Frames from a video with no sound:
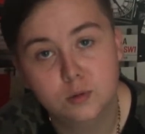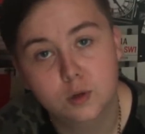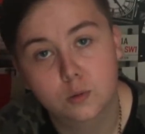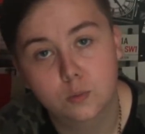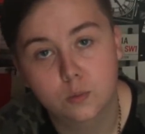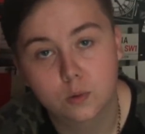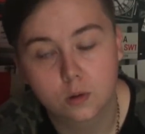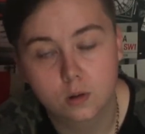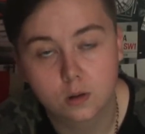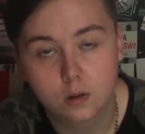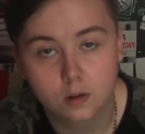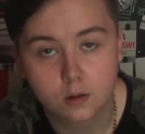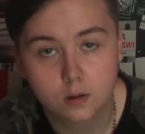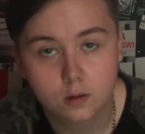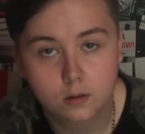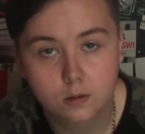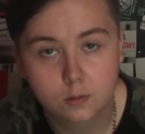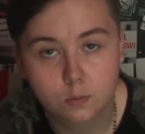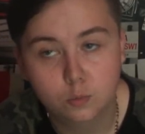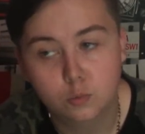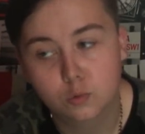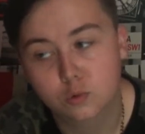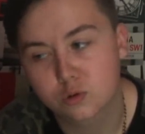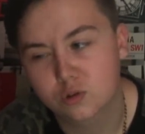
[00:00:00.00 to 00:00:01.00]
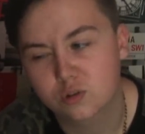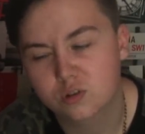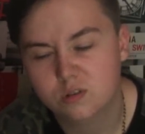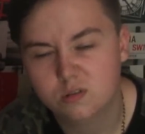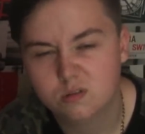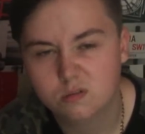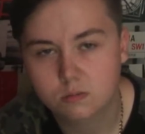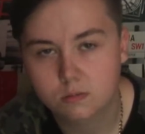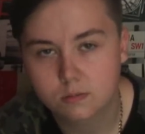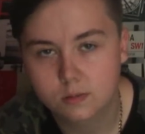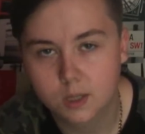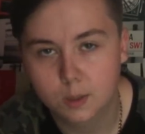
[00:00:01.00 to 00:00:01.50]
so we'll
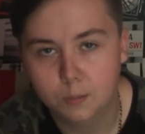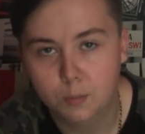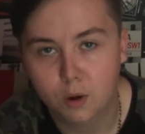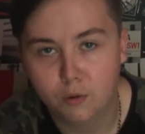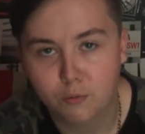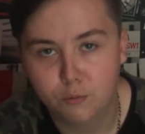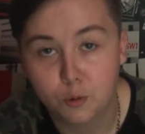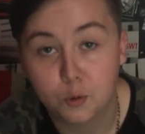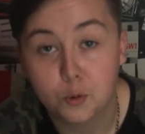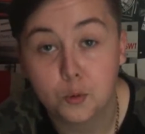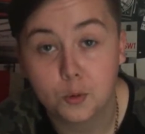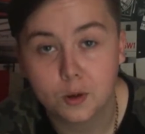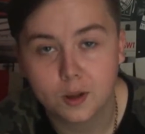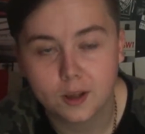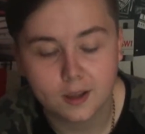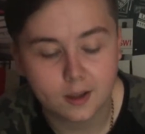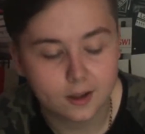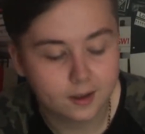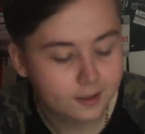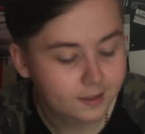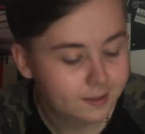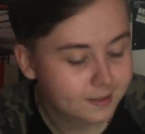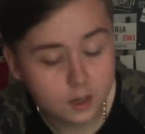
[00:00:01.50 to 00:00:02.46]
just nip off real quick, yeah.